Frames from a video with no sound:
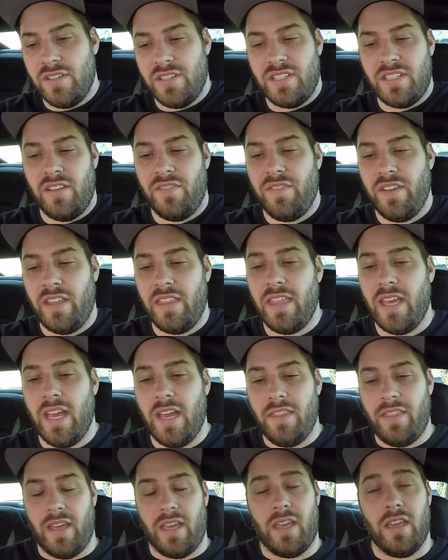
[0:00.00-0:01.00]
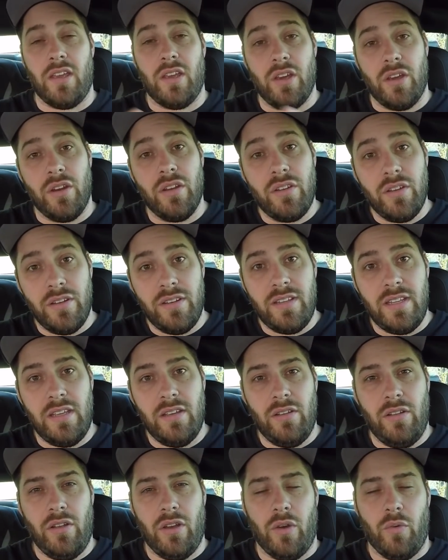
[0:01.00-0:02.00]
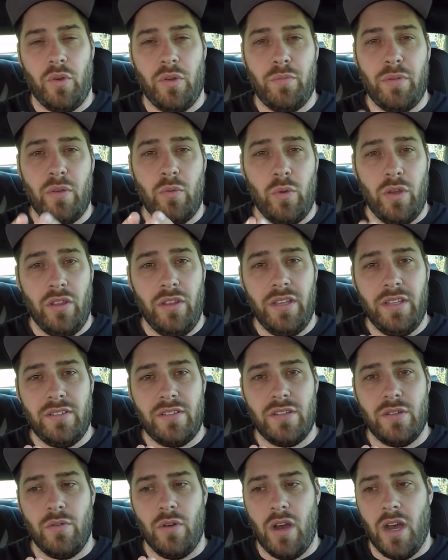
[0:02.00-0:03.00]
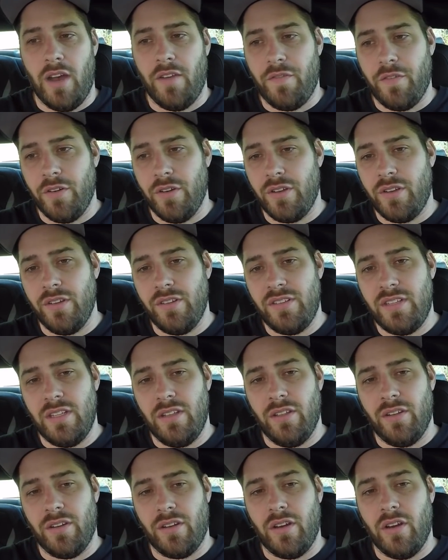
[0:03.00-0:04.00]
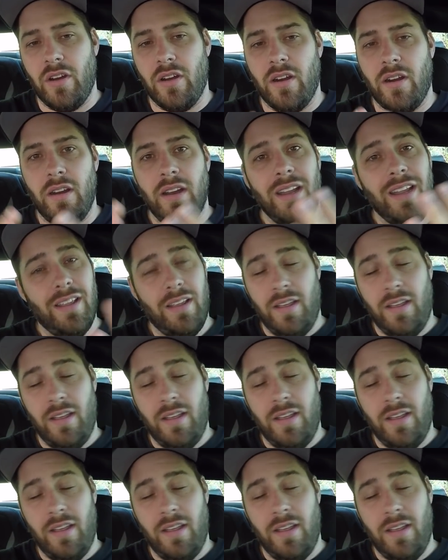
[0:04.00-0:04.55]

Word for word: and stuff like that that can get a good deal or would be willing to offer a good deal on a car,